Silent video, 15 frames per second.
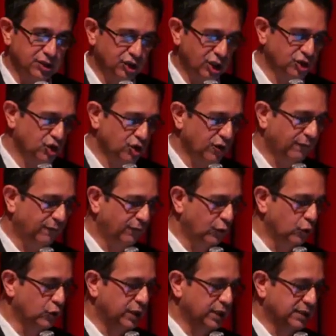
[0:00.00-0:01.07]
ingestion of
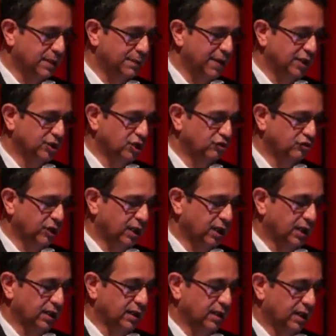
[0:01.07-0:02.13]
food is a major
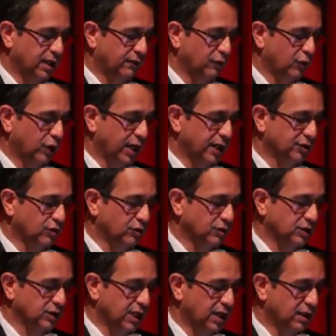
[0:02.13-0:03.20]
trigger for
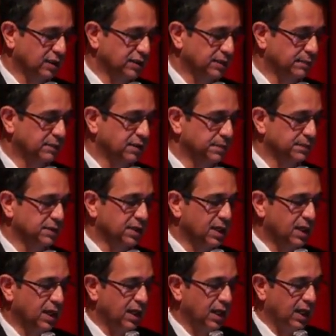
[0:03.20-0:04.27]
gastrointestinal symptoms,
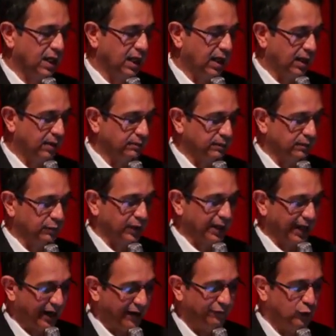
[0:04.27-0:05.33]
we
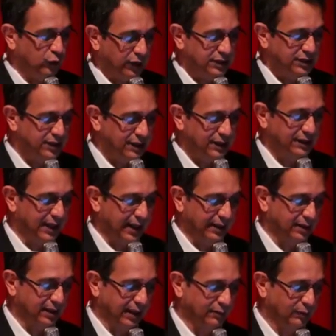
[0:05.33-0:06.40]
have to consider
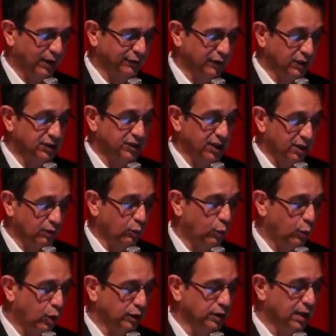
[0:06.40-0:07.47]
that, and we have to consider
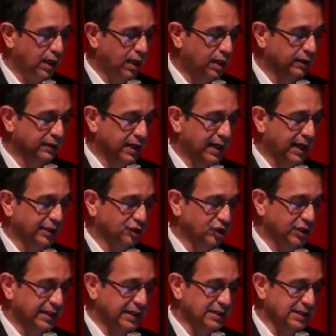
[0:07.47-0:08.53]
what are they
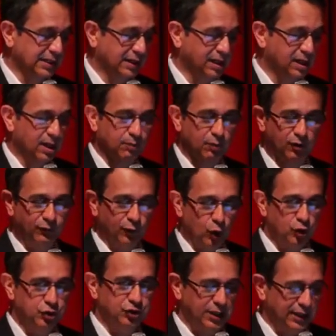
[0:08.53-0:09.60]
actually eating. But of
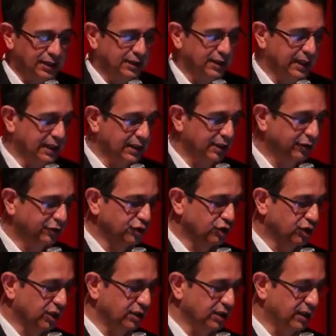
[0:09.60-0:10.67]
course, in the
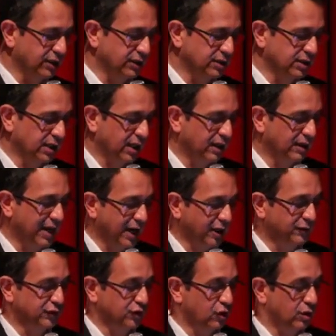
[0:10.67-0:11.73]
literature, there is a
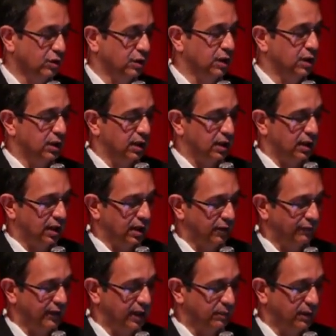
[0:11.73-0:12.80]
lack of strong
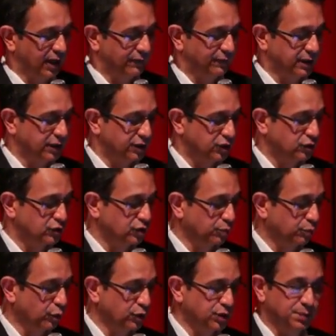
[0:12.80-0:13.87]
available evidence to
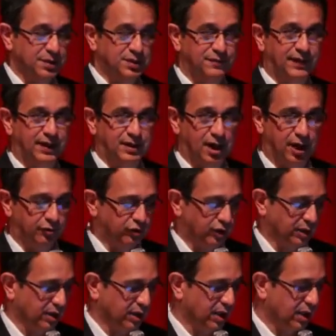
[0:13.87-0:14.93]
support specific
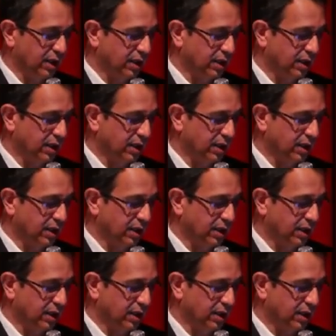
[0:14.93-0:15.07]
dietary